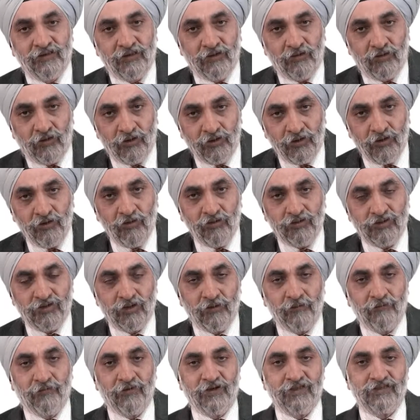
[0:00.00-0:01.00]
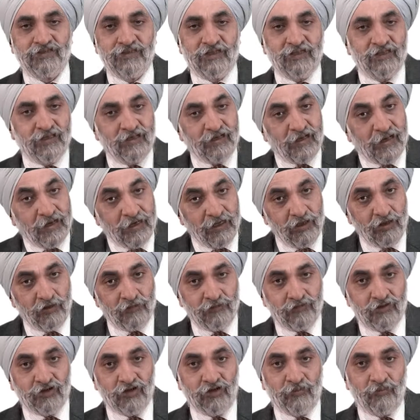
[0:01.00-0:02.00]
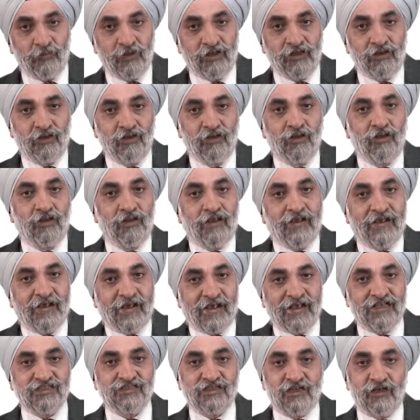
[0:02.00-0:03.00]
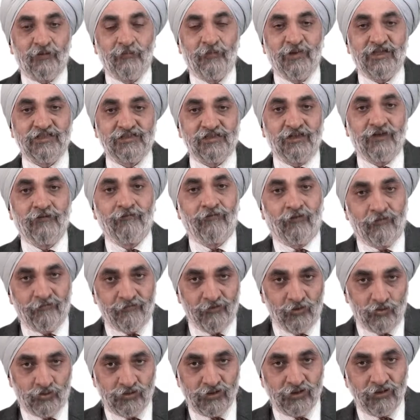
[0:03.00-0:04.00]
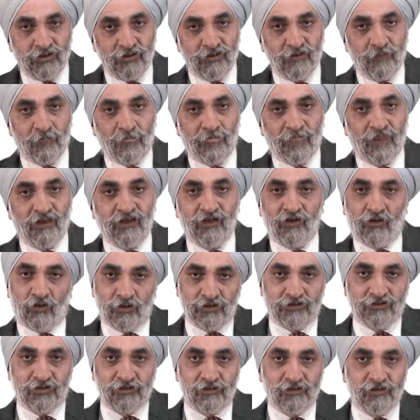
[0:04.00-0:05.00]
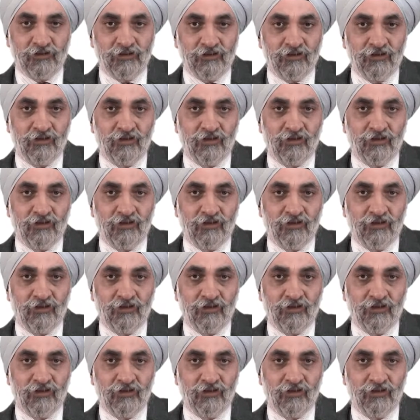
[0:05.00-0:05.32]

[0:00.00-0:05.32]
continuation phase, at the end of treatment, as a baseline for future in all children.